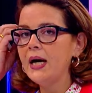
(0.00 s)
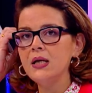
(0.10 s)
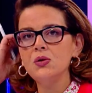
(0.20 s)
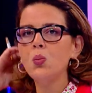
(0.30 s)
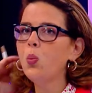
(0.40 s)

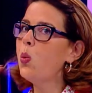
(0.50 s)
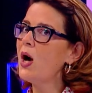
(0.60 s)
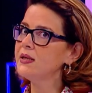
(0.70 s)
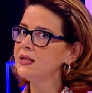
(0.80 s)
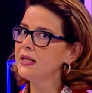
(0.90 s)
And
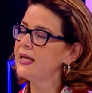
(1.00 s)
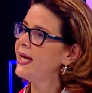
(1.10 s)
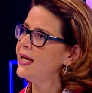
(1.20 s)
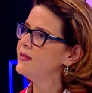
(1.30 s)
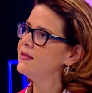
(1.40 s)
what
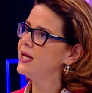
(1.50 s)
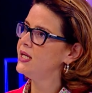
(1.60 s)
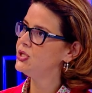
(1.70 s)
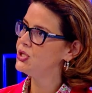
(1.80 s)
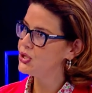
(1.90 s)
can they
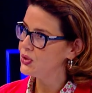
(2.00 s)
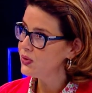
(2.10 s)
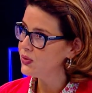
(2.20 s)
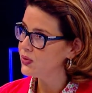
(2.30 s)
do?